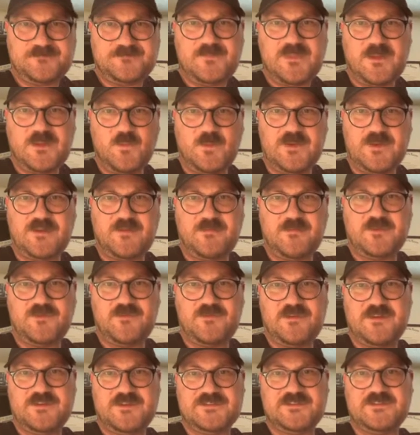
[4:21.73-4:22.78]
We come
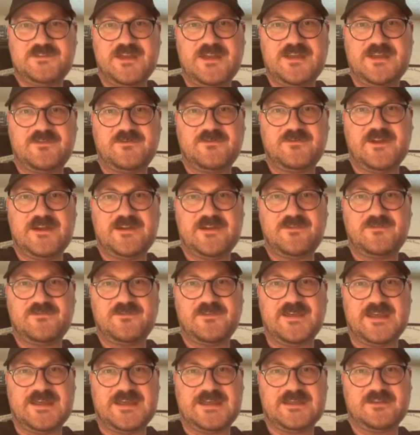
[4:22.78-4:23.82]
across a Fire
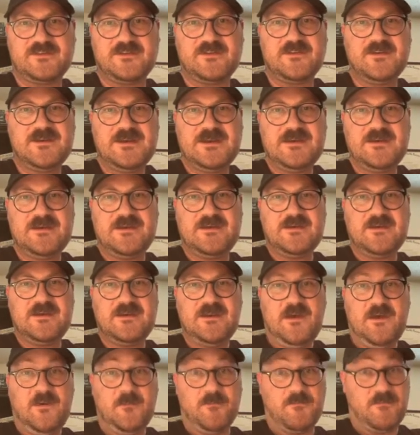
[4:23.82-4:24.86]
Fang
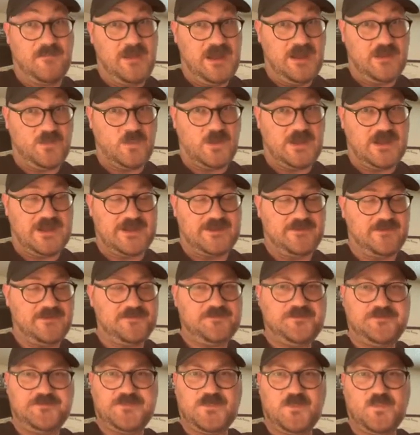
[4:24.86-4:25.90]

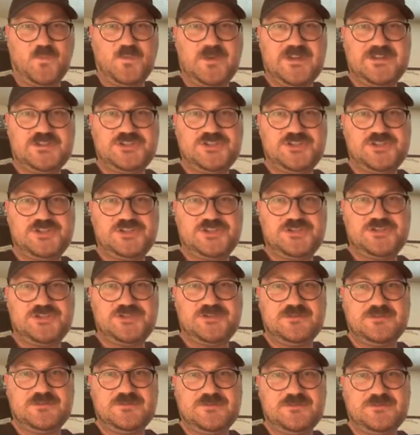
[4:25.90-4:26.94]
Mawile,
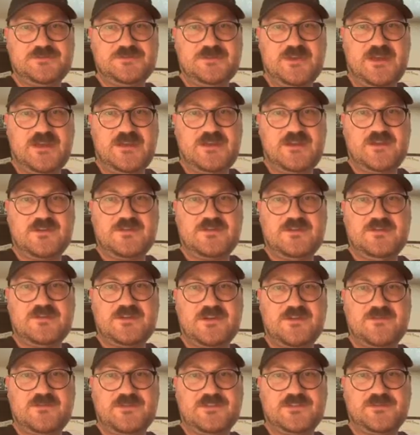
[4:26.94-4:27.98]
which,
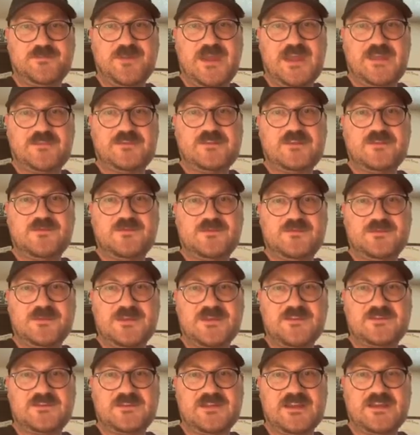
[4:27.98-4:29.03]
is bad news
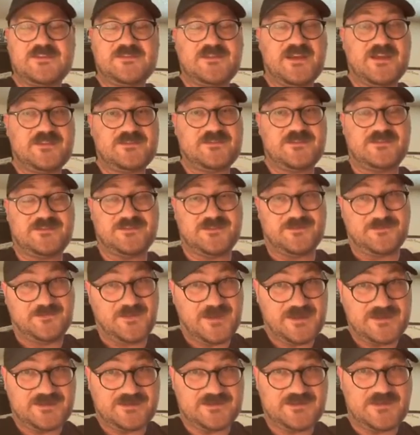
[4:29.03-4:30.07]
because it has access to
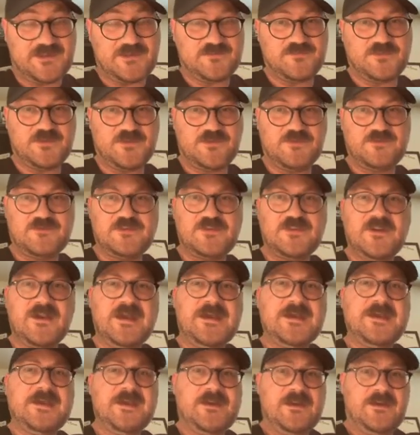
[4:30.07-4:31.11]
fighting type moves,
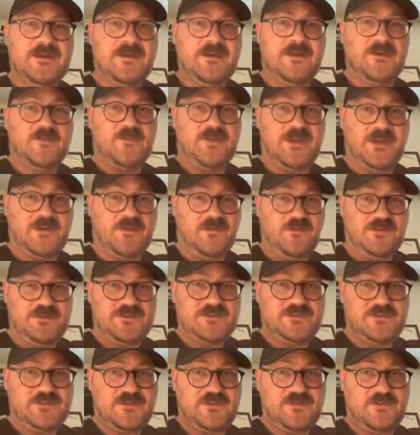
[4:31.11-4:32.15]
but
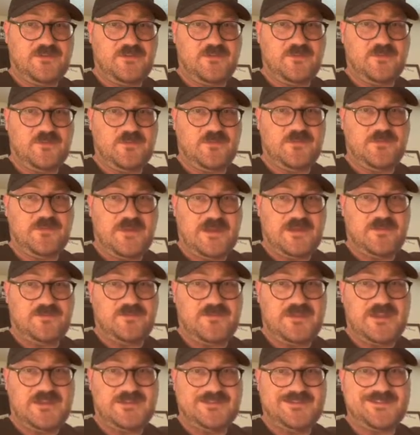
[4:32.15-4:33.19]
also Fire
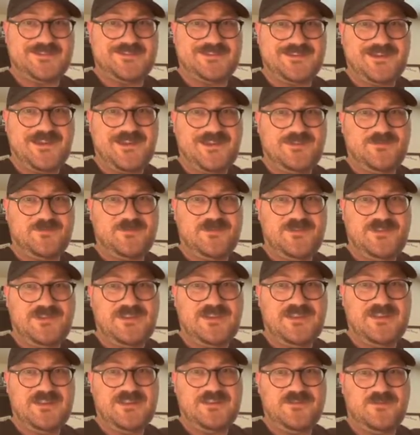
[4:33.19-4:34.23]
Fang does not really
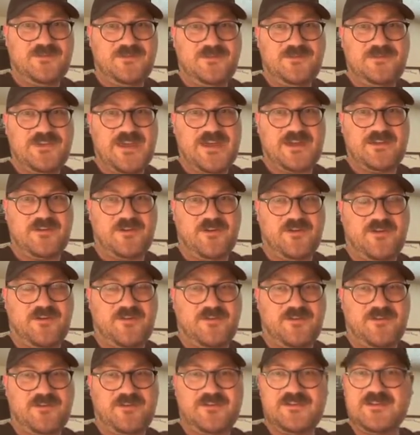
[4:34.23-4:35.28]
hit all that
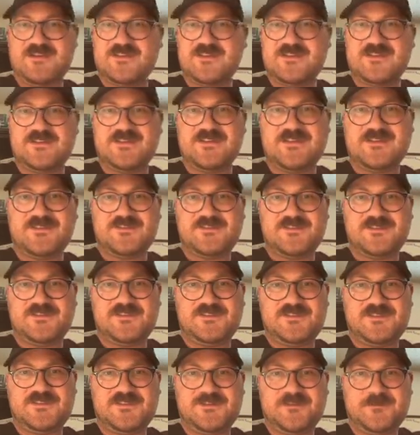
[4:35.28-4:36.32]
hard
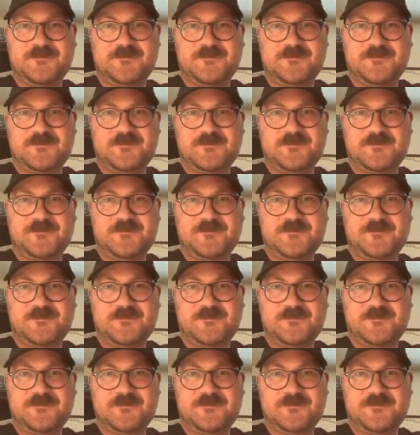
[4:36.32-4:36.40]
against